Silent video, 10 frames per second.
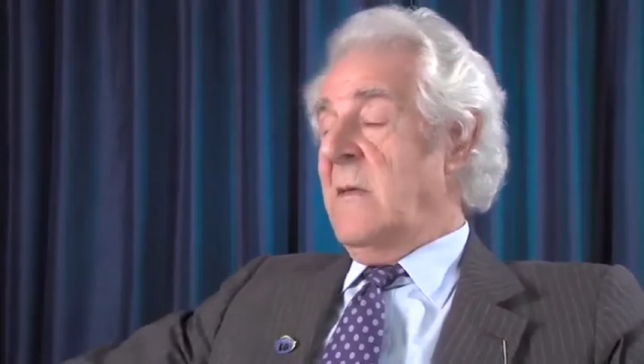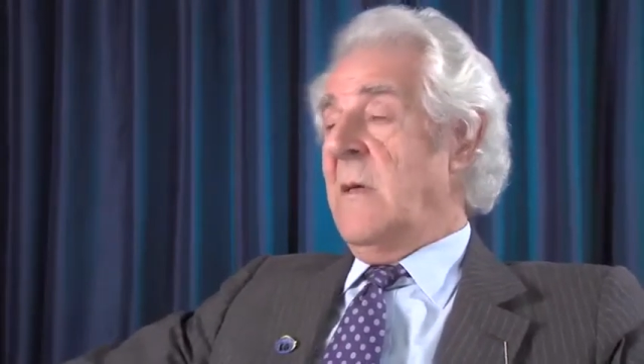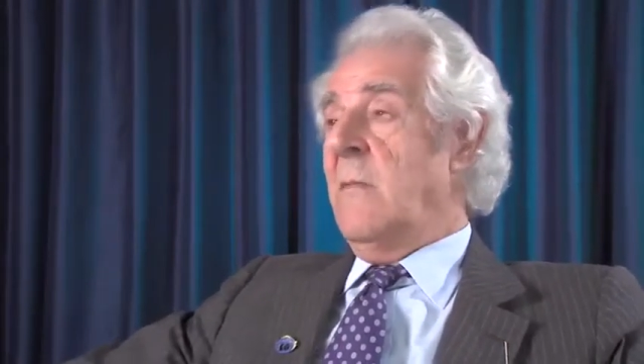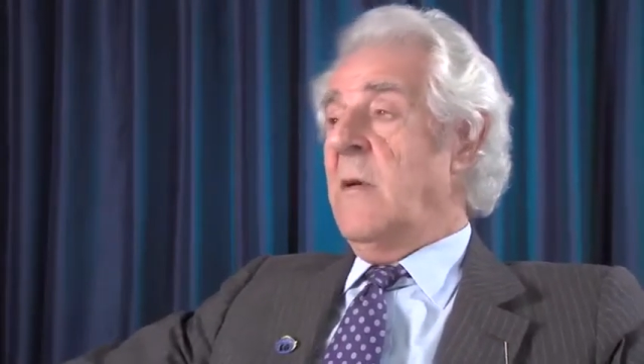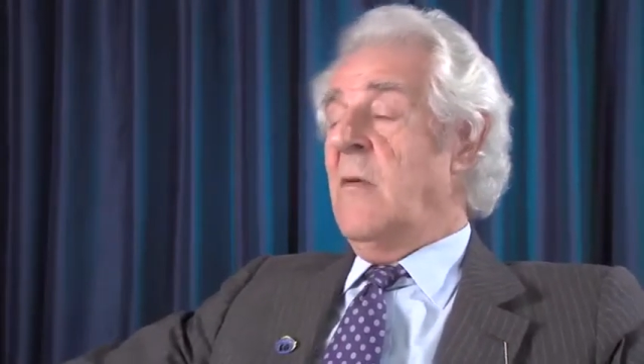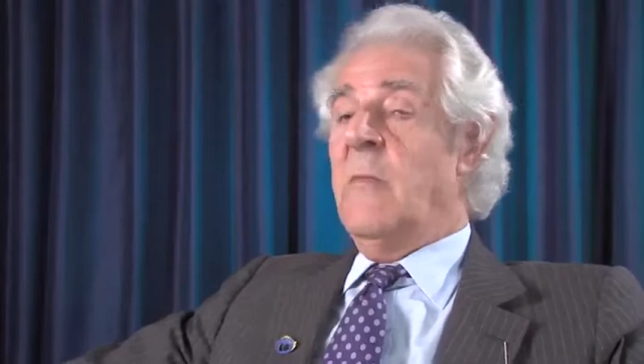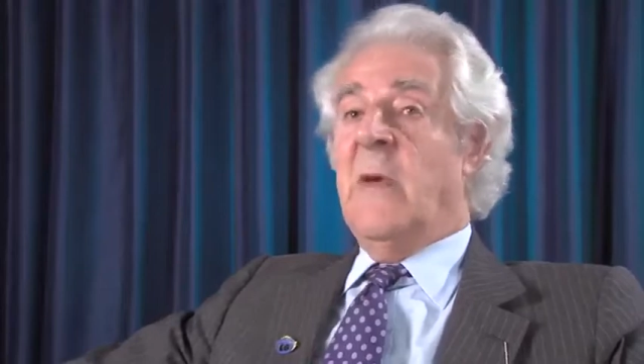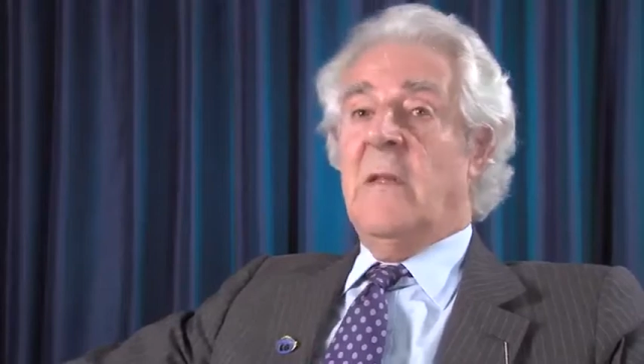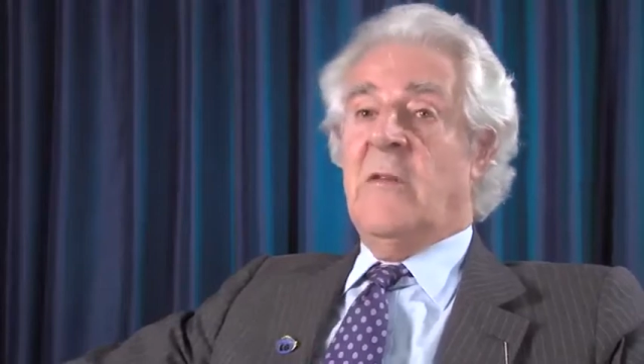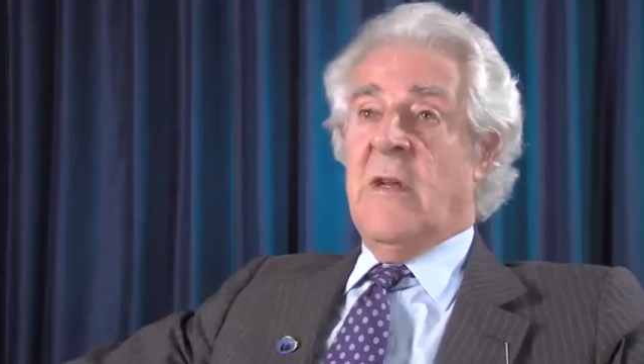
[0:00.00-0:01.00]
He said, well, you can
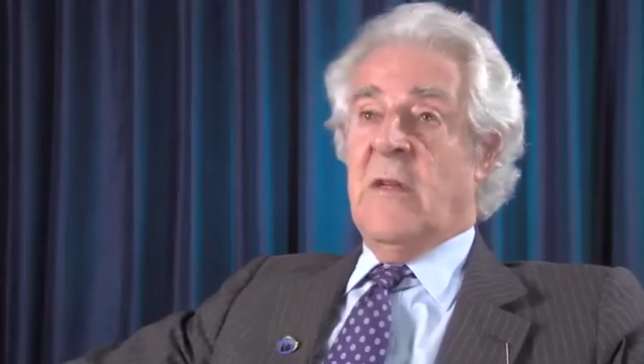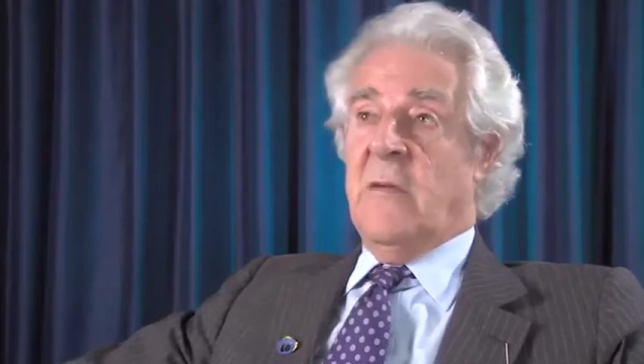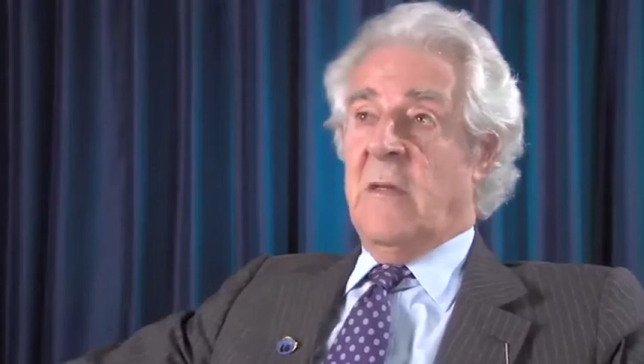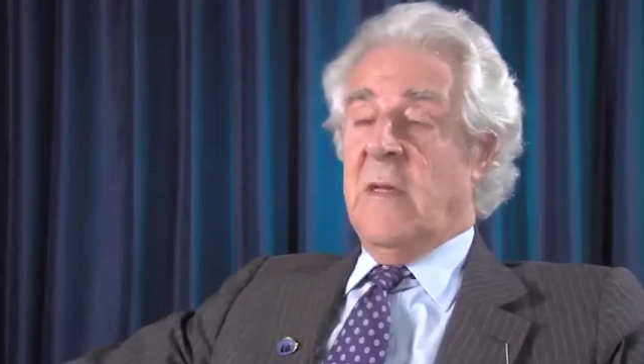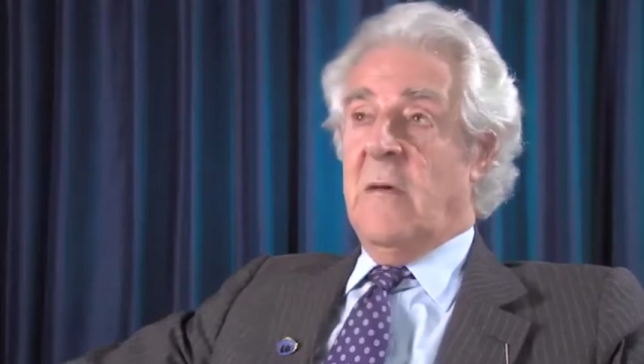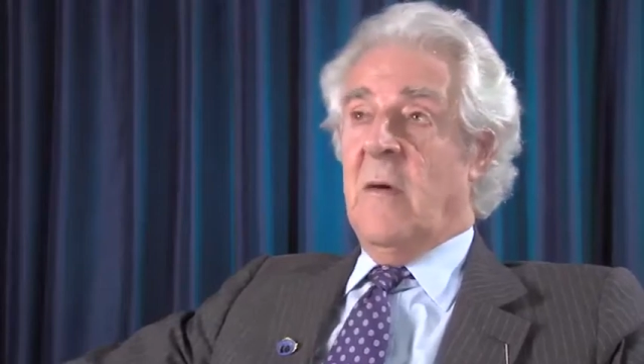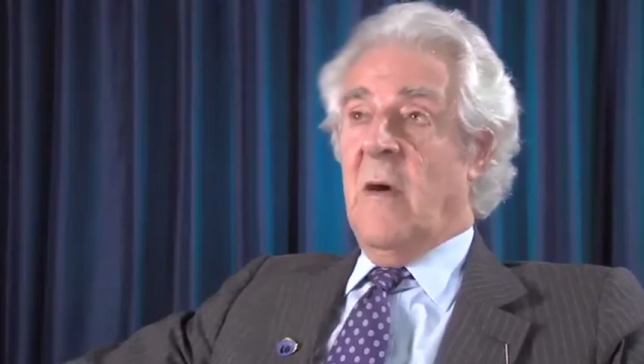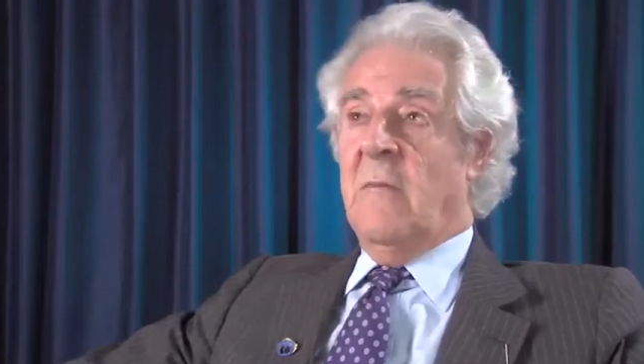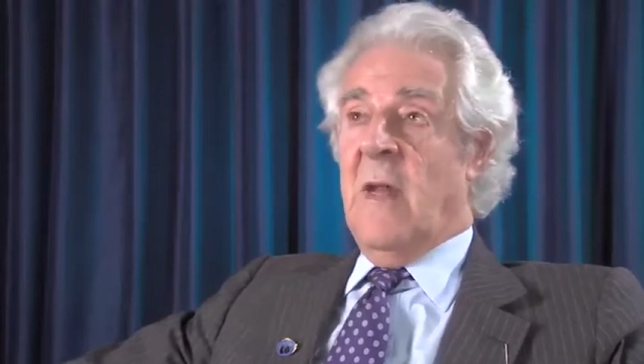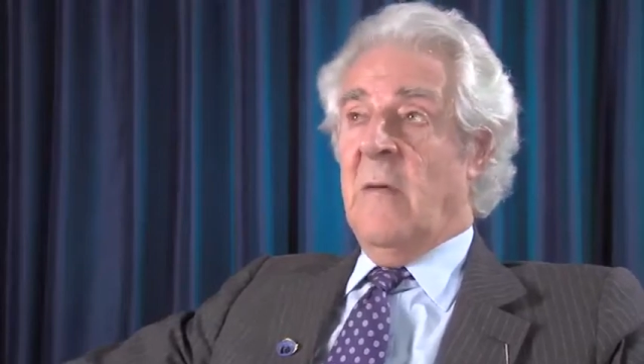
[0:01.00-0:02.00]
be the treasurer, so you
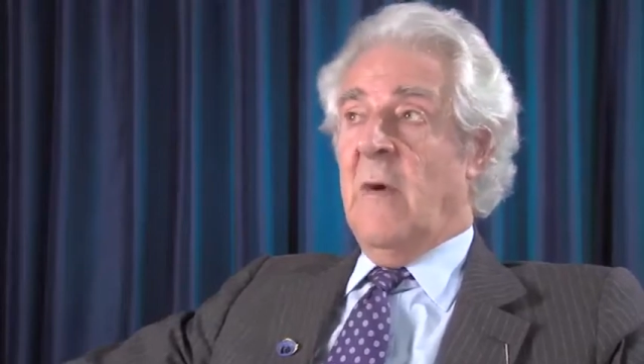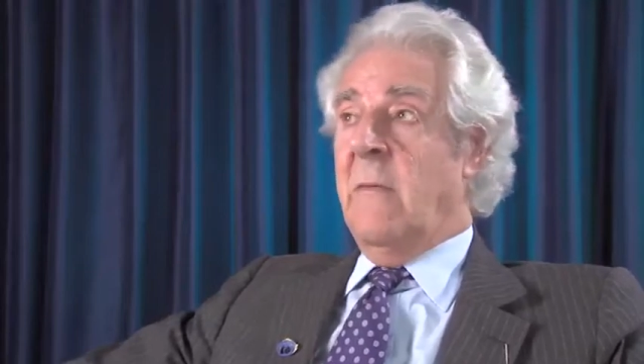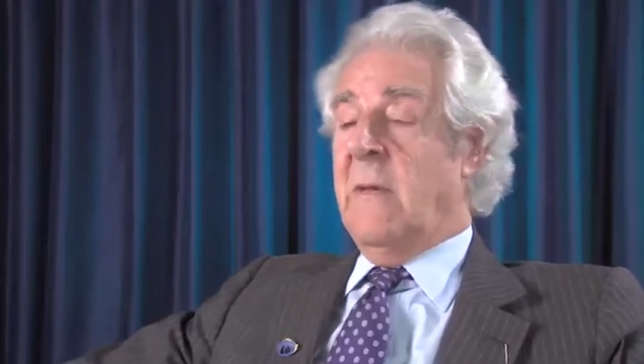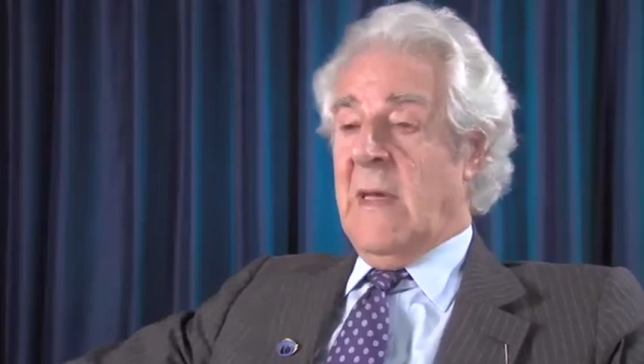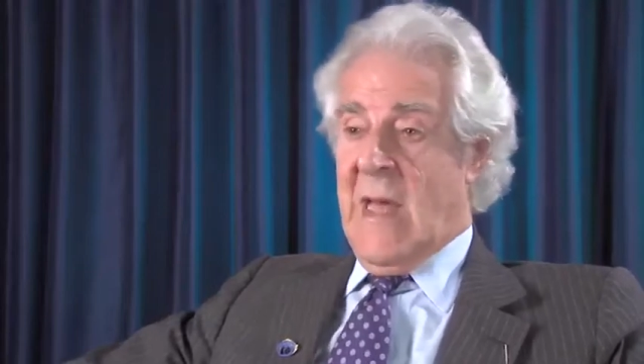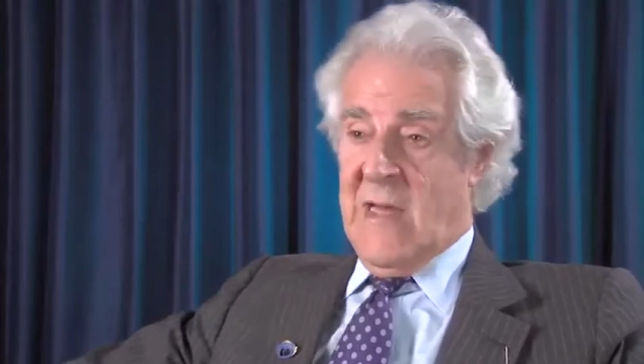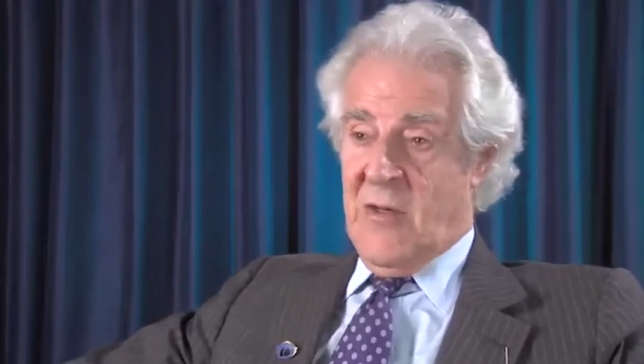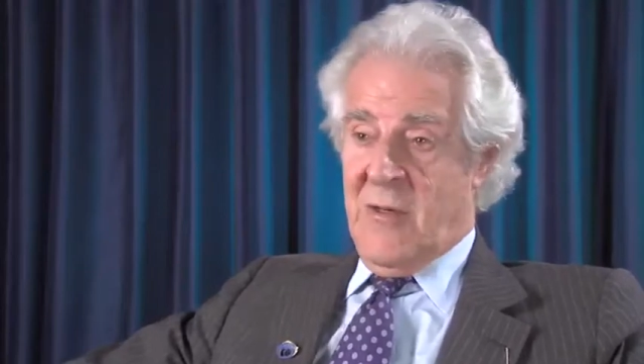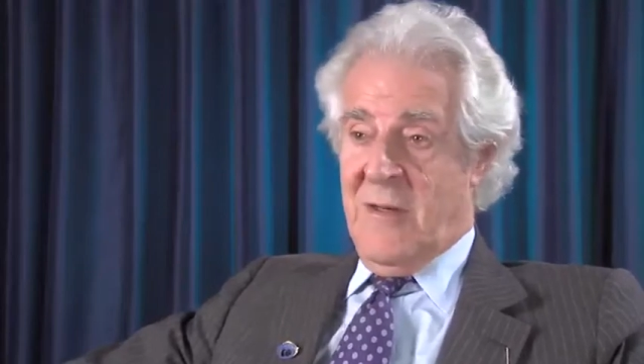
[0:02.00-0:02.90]
can't run away with the cash.